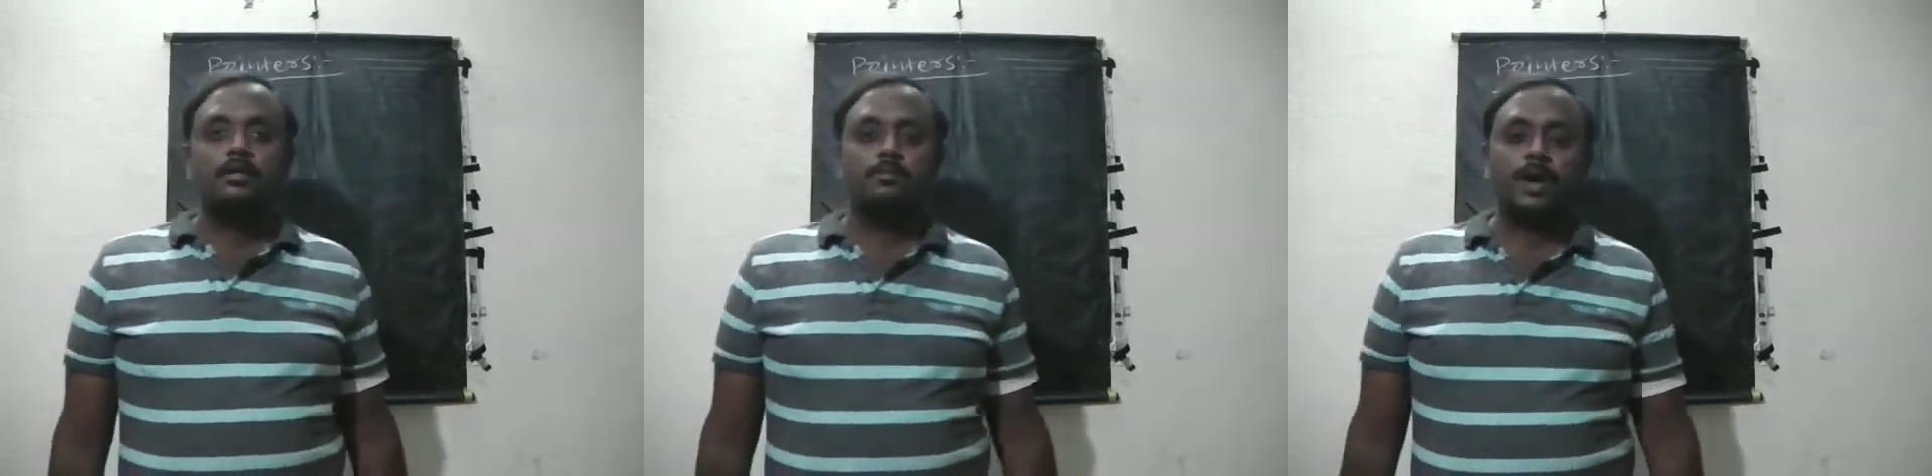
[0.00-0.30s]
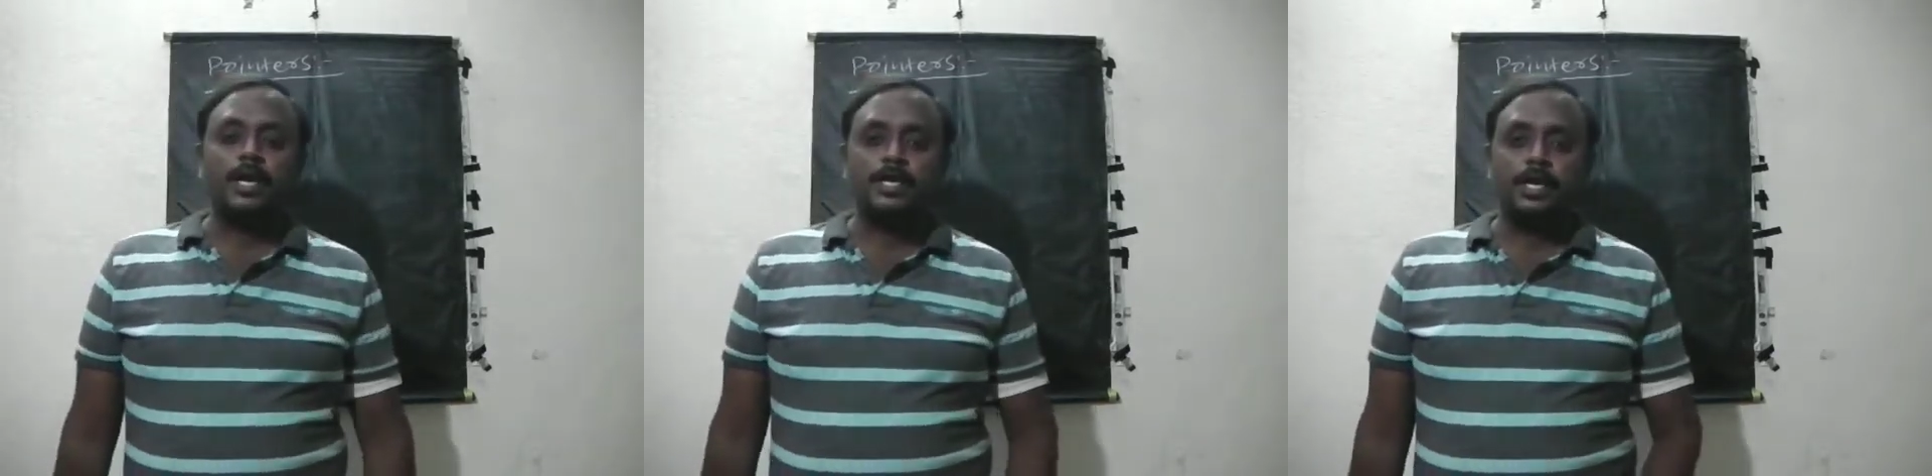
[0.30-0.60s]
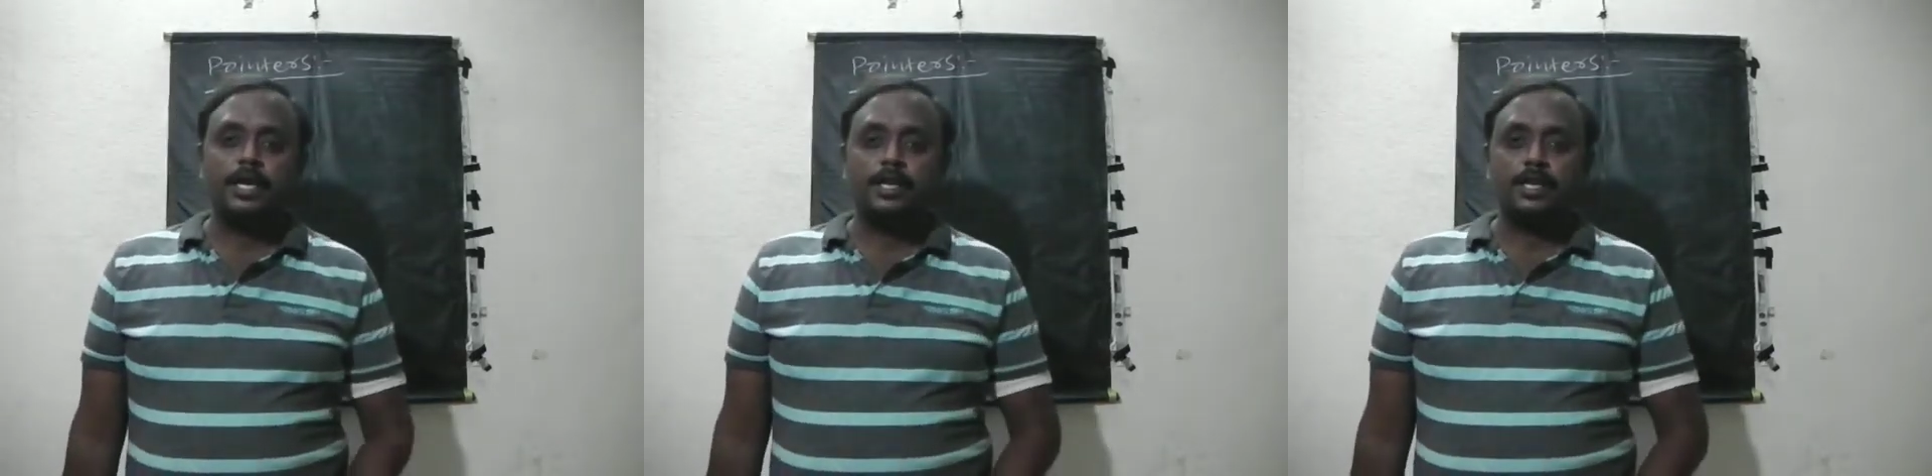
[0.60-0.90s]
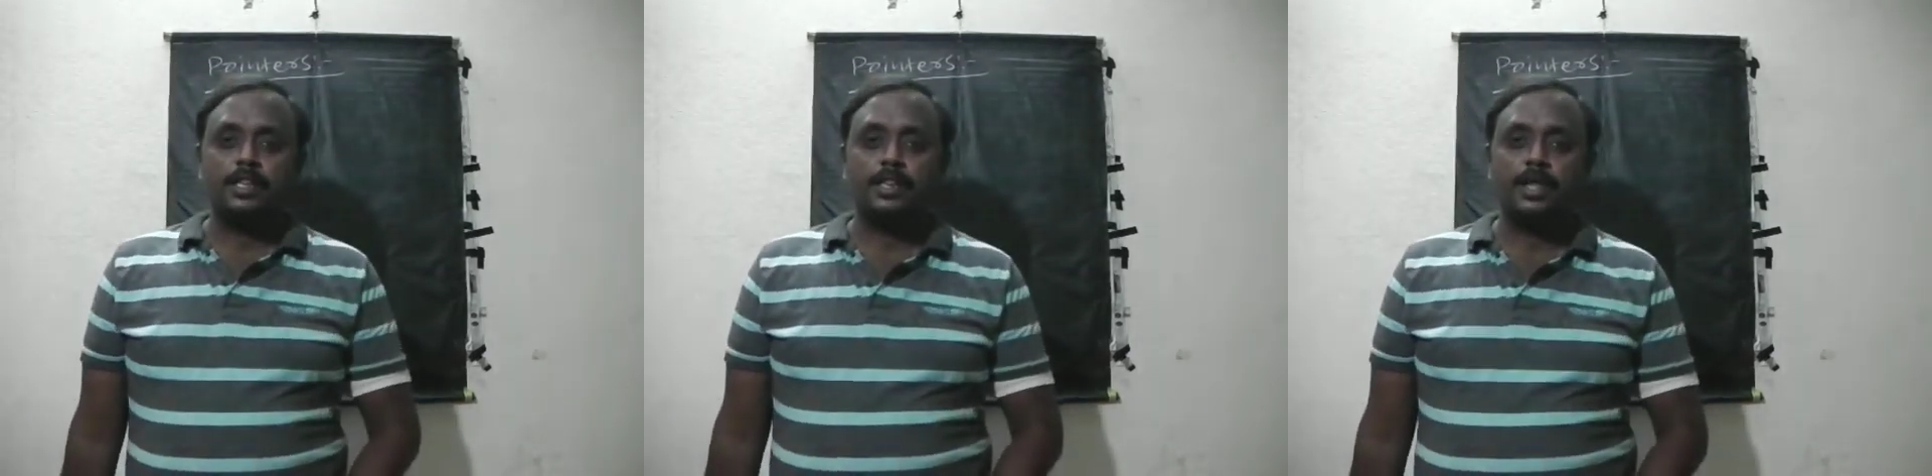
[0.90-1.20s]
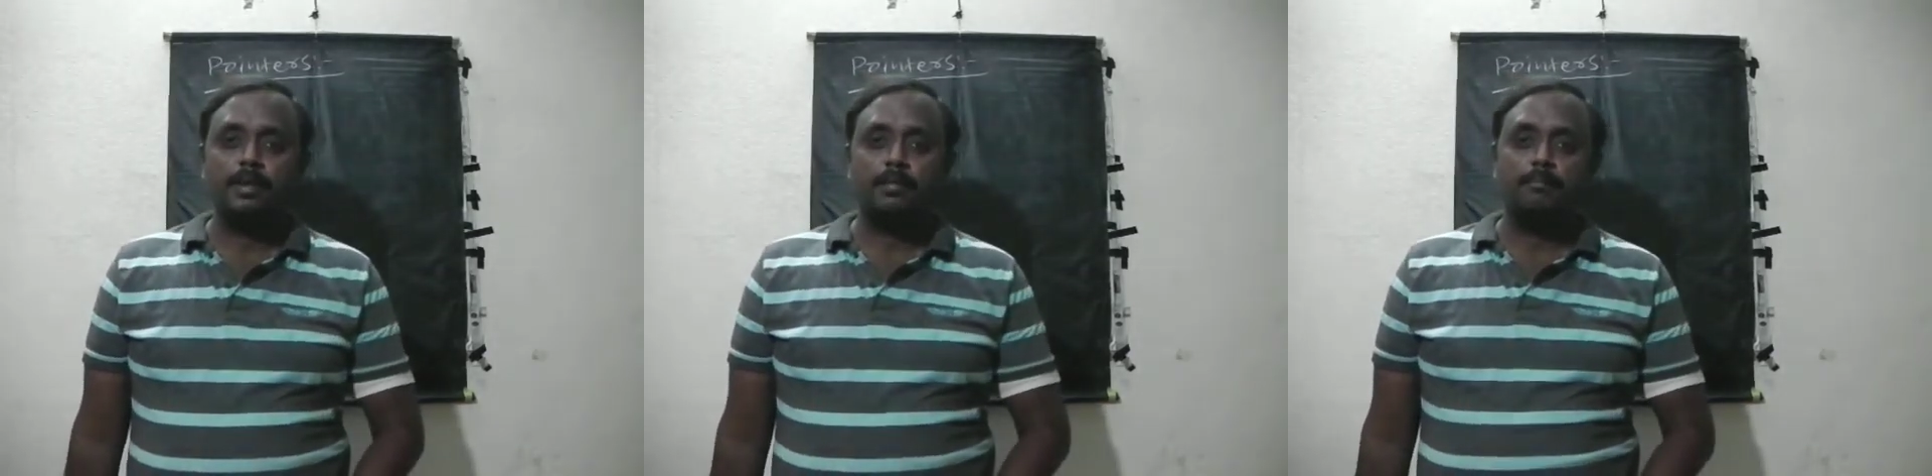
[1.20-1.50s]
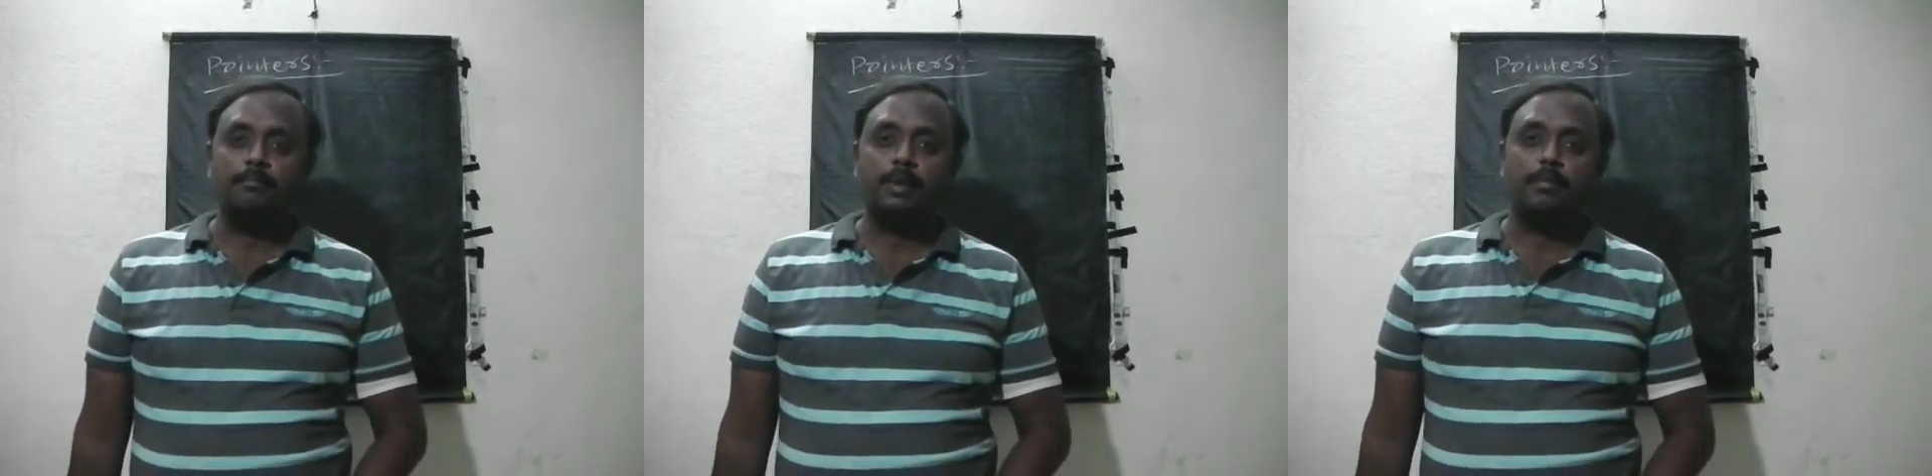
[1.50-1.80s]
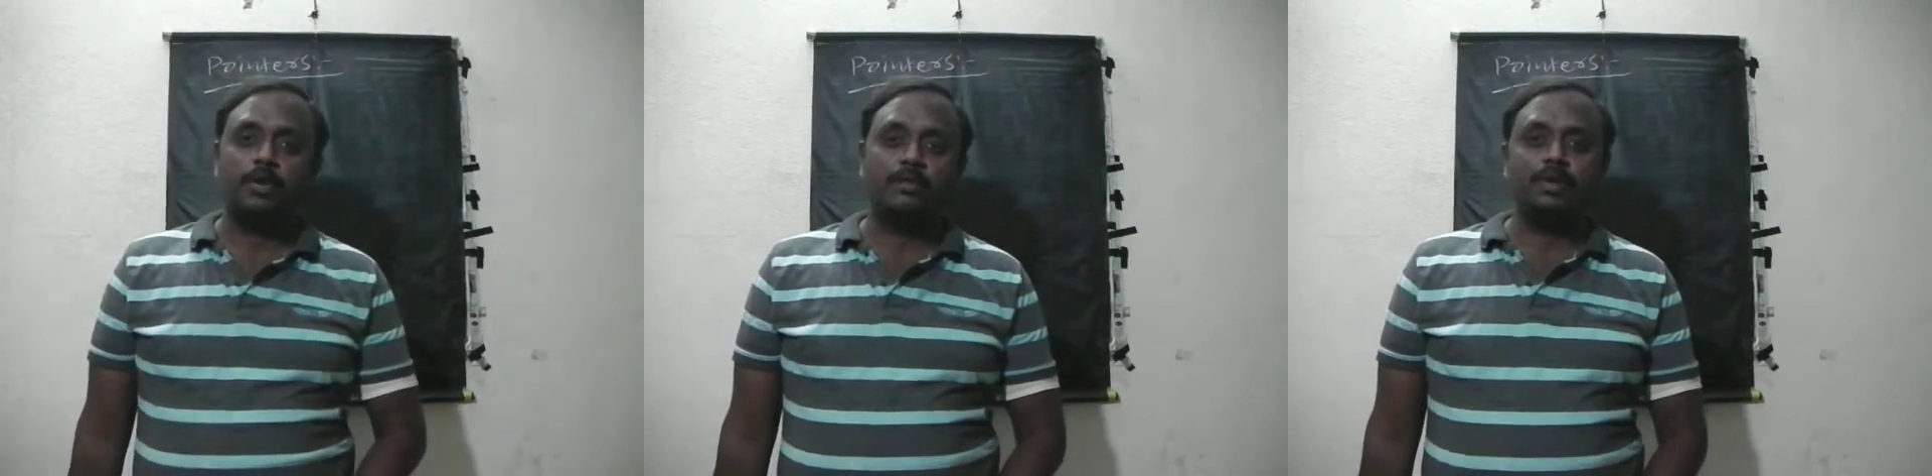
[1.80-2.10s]
Pointer is a
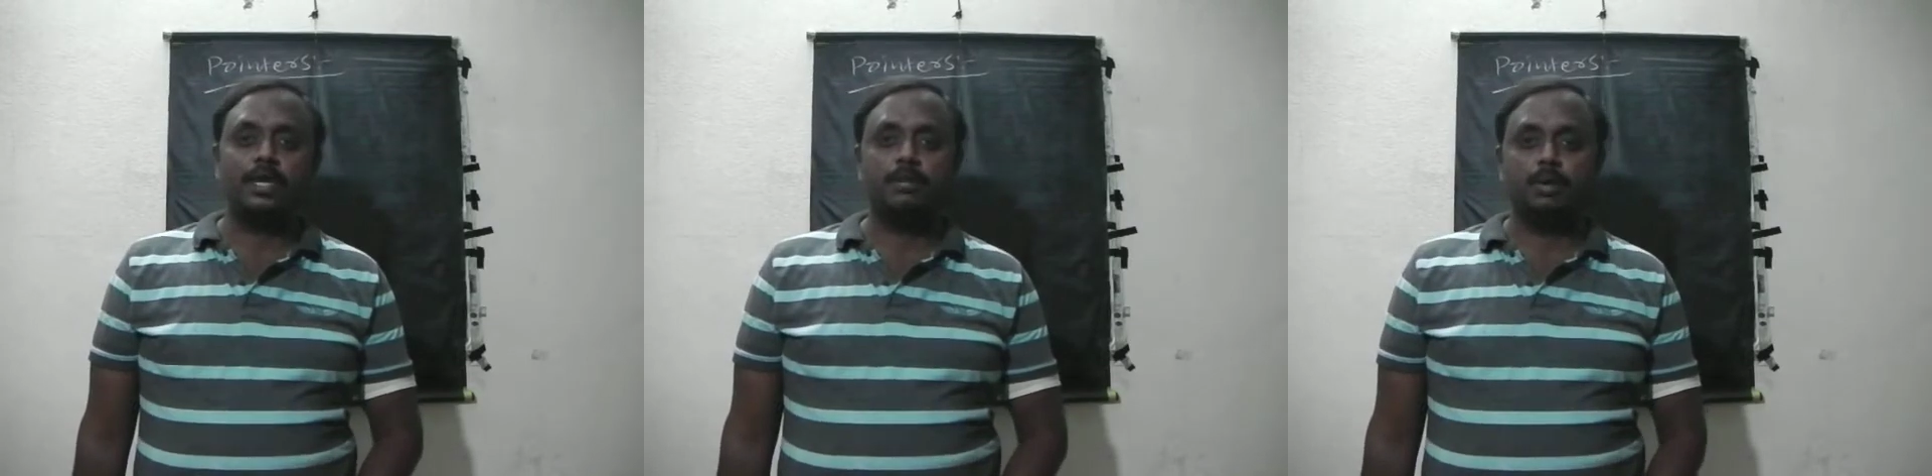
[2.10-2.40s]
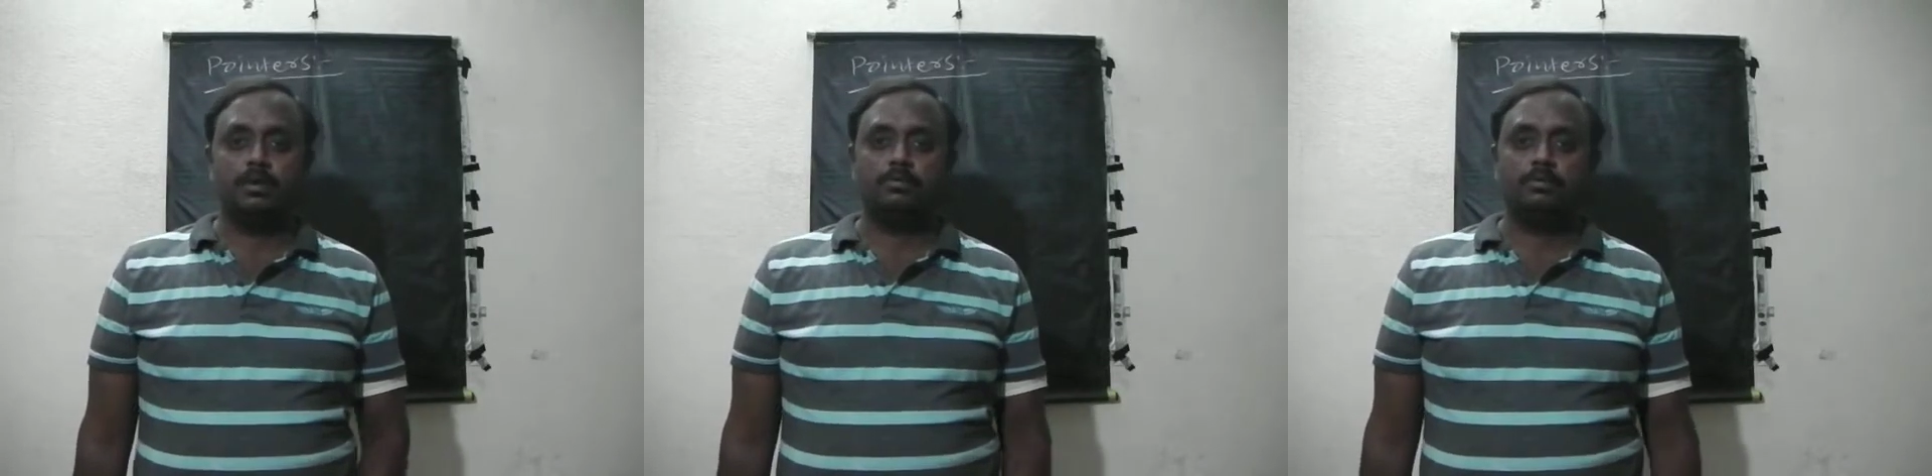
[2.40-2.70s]
memory variable.